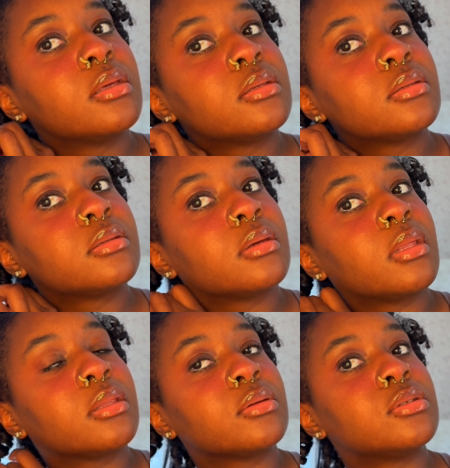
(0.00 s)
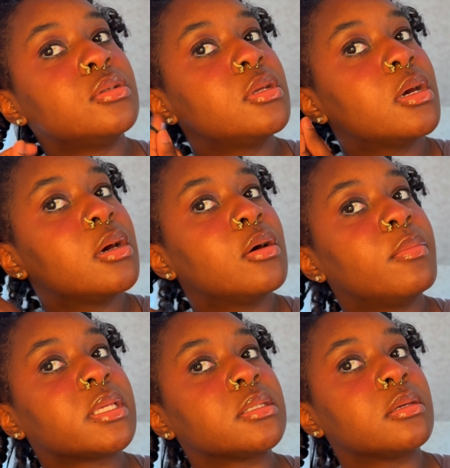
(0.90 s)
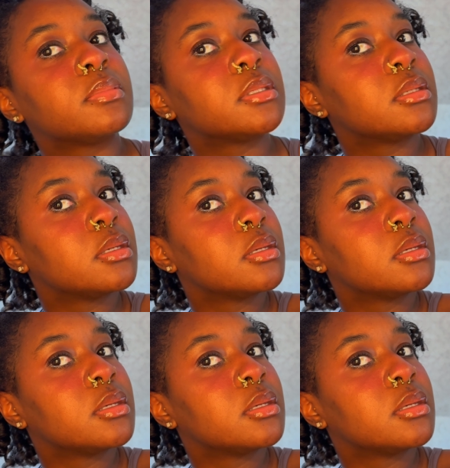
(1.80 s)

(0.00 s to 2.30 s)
so that there's no mess ups.